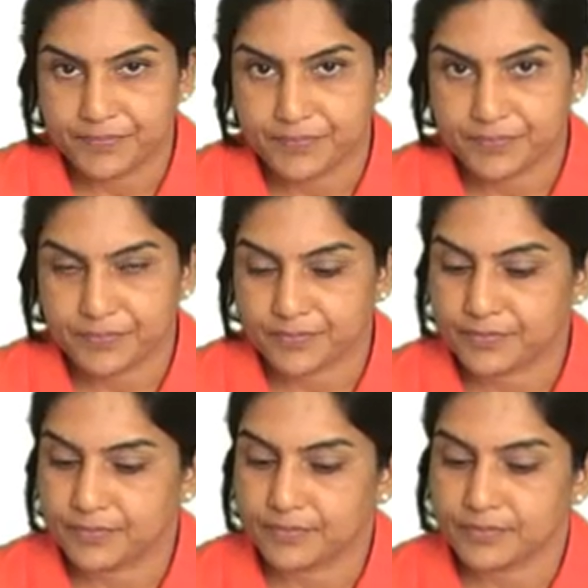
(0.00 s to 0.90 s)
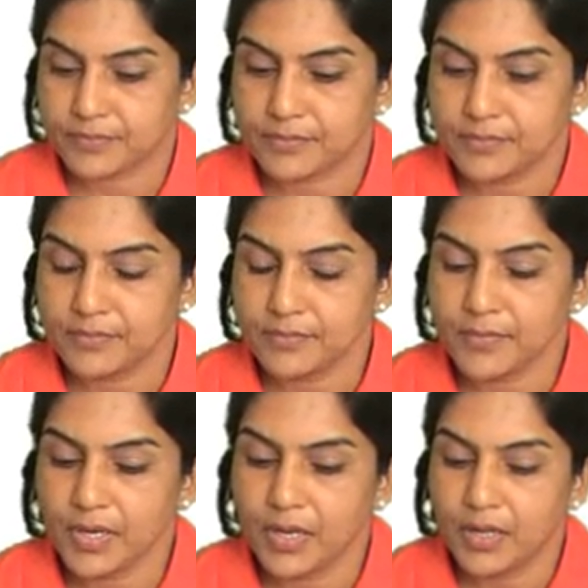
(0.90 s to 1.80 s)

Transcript: Nobody speaks.